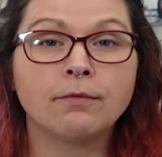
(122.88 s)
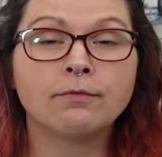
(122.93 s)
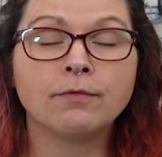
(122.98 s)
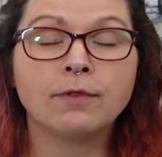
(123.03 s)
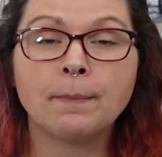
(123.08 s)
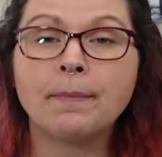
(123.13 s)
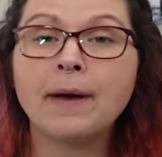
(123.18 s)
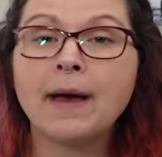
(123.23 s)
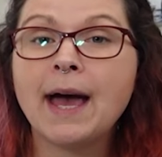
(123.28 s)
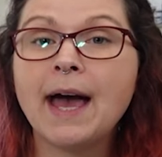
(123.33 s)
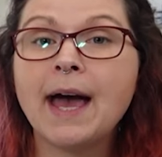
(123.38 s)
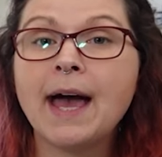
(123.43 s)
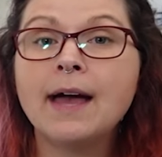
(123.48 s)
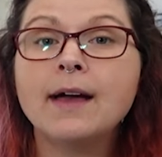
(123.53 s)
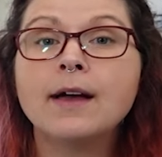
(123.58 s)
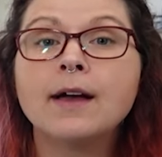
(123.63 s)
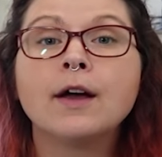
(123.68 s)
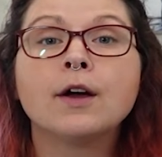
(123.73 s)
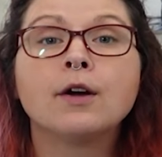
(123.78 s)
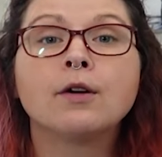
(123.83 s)
repair,
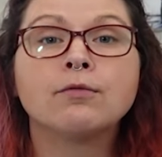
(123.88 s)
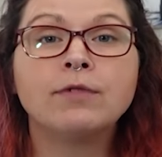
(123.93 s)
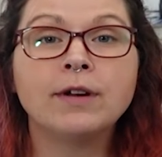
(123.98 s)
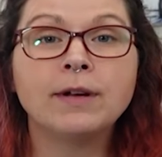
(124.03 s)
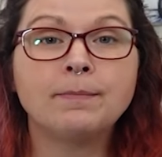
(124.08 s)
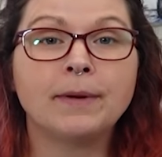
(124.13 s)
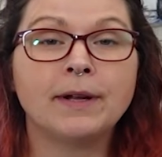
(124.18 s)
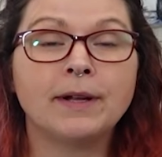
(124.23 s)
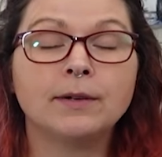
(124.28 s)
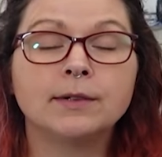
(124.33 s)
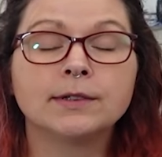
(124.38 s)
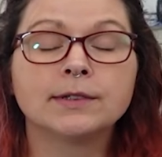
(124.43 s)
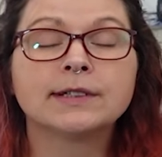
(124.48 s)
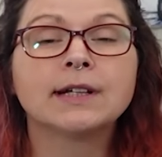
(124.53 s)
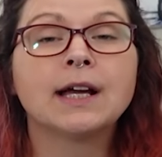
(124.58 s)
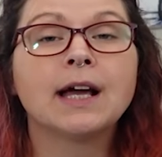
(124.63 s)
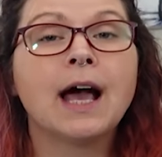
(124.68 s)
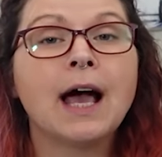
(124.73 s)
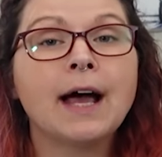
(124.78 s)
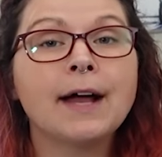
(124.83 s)
rebuild,
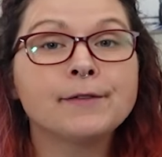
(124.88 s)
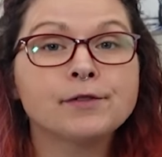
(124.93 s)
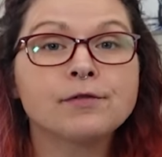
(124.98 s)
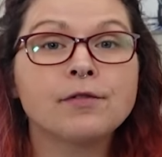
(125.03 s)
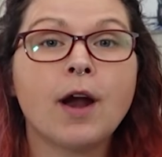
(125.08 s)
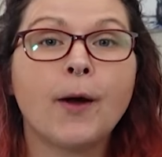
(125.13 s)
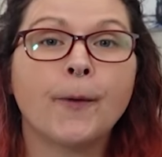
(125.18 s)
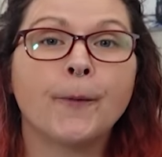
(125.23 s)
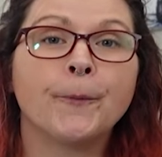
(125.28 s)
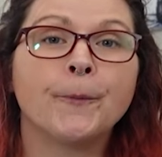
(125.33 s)
and grow.